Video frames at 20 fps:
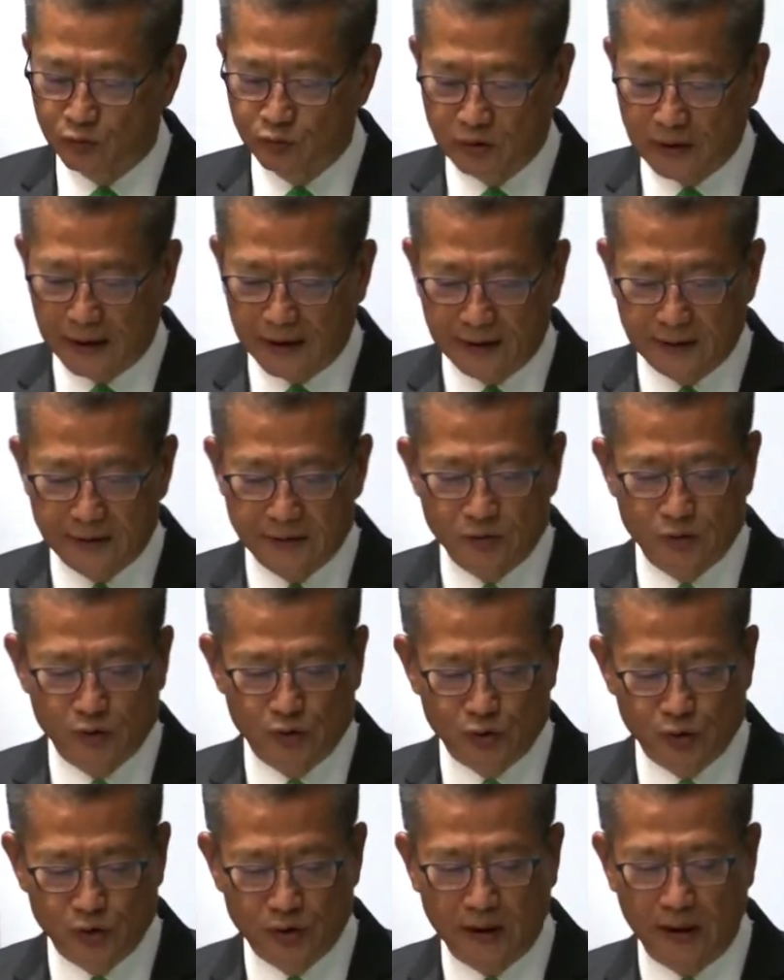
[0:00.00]
The
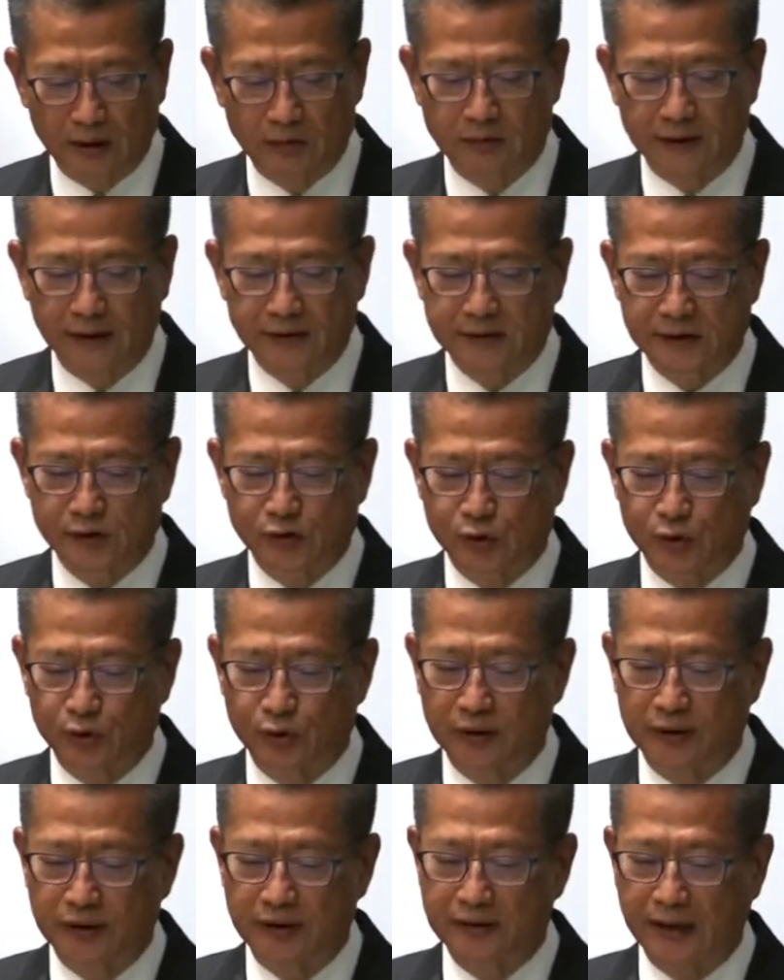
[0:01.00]
International Monetary
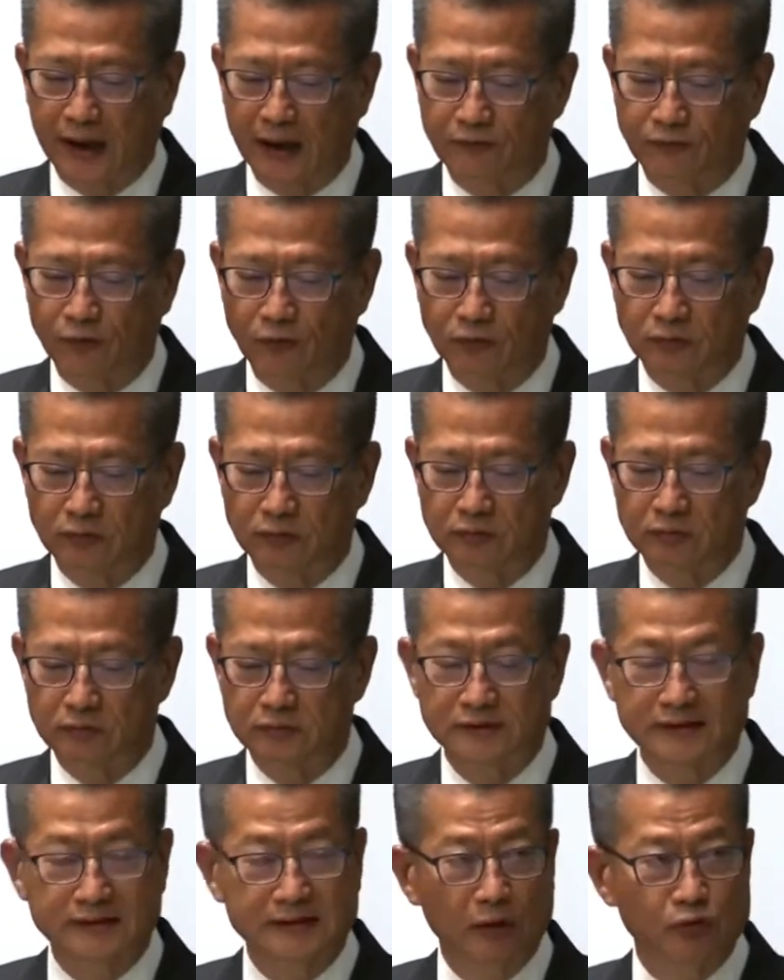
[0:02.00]
Fund estimated that
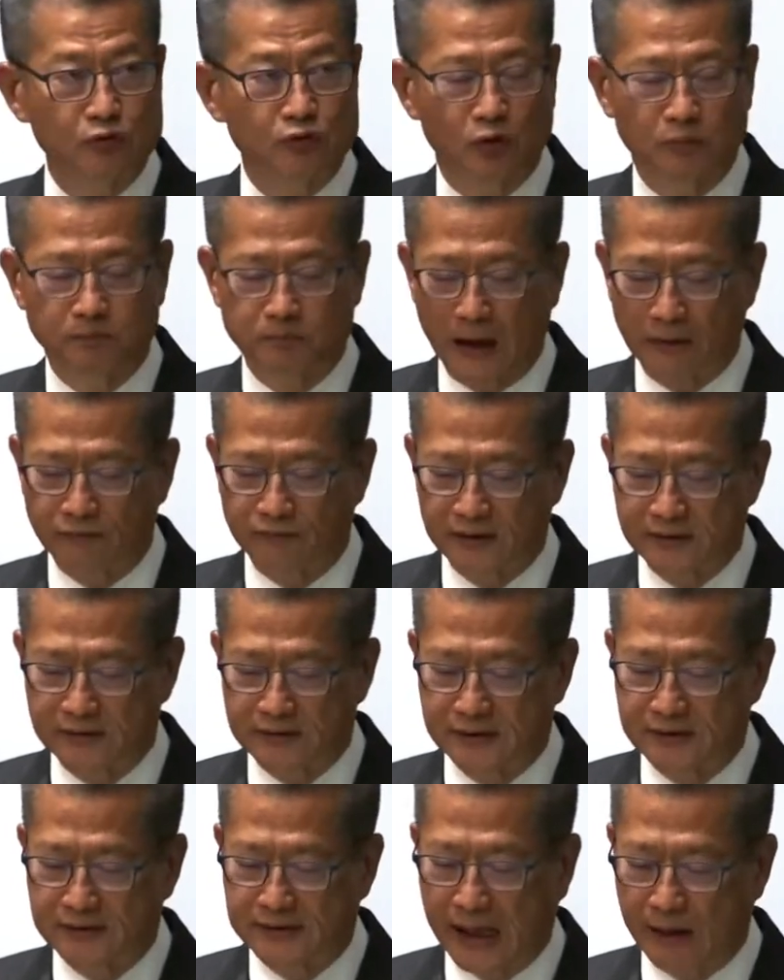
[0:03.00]
the global economy
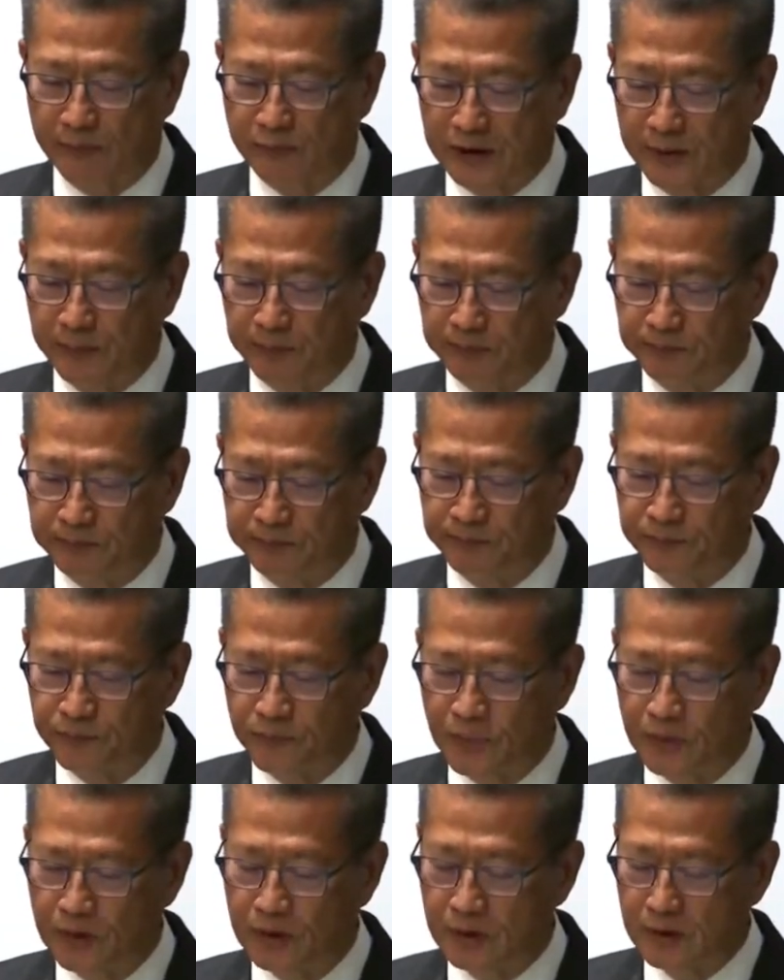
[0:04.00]
contracted
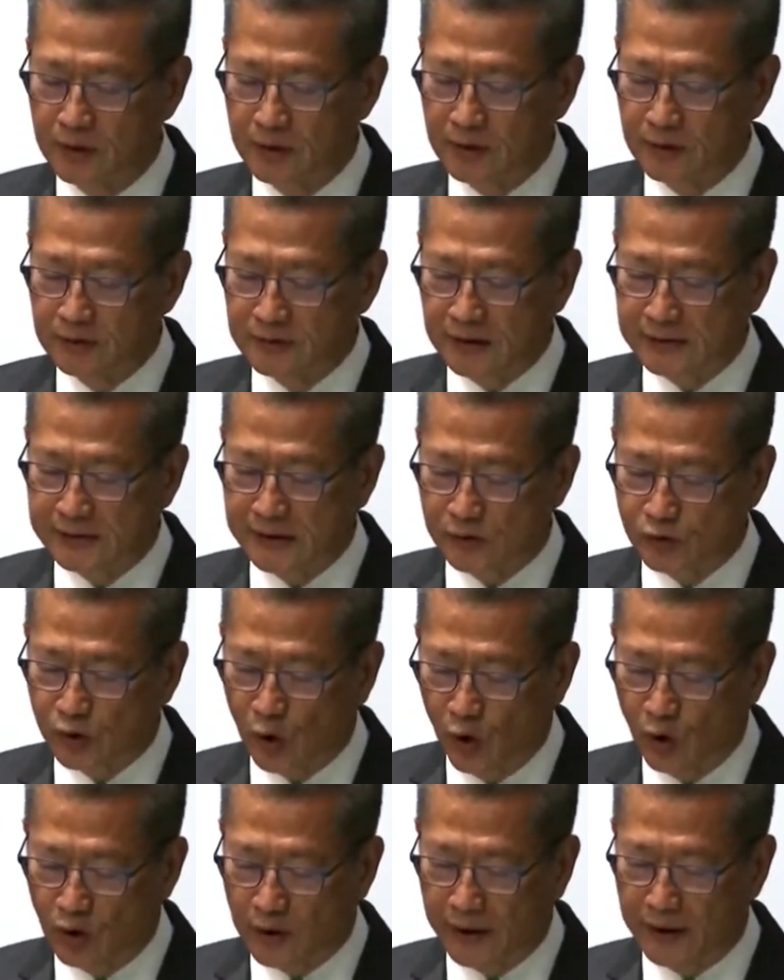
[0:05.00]
significantly by
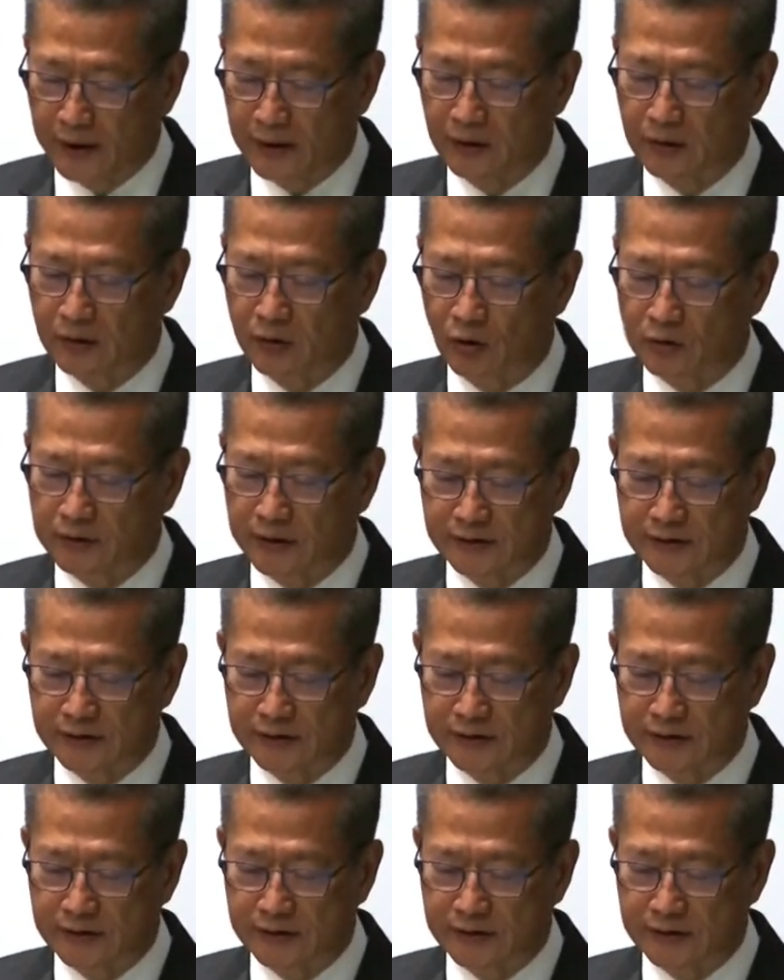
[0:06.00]
3.5% for the